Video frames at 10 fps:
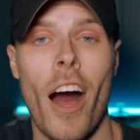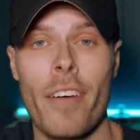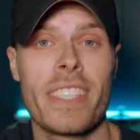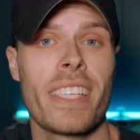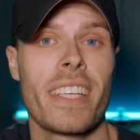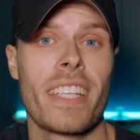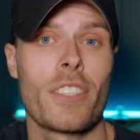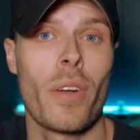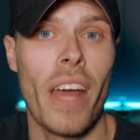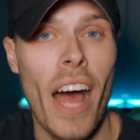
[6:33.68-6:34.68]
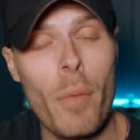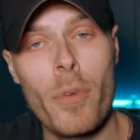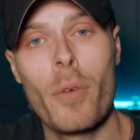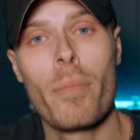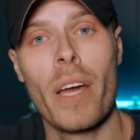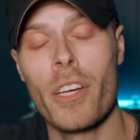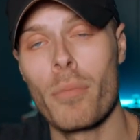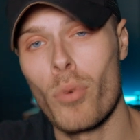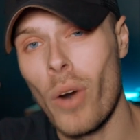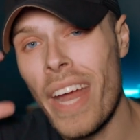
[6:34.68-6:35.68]
obviously that's going to help you, but your
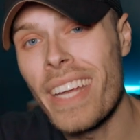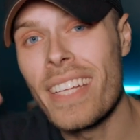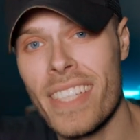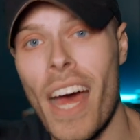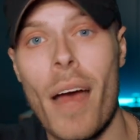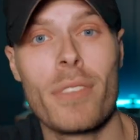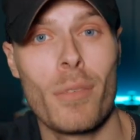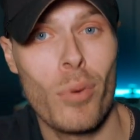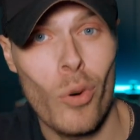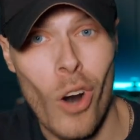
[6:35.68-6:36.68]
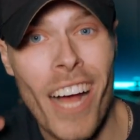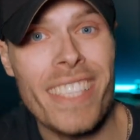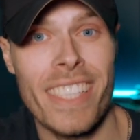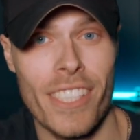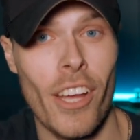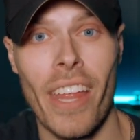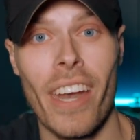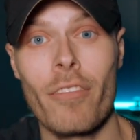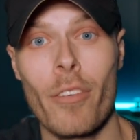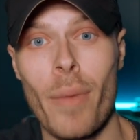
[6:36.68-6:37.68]
brain needs time to process all that
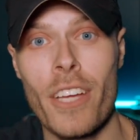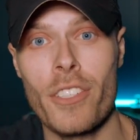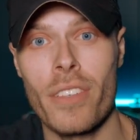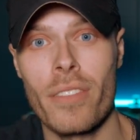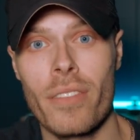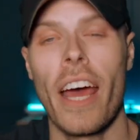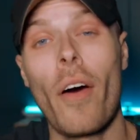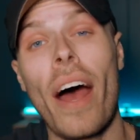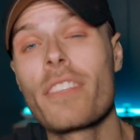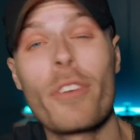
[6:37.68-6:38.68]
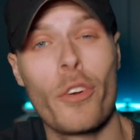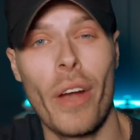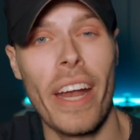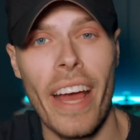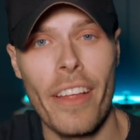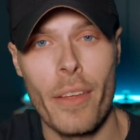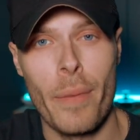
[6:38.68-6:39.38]
information. Now, as for creating a healthy